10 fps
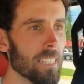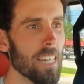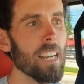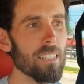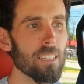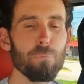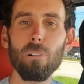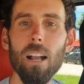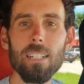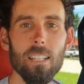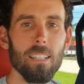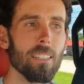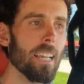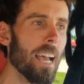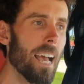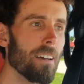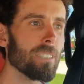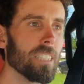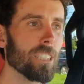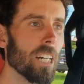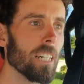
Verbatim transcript: It's kind of surprising that they haven't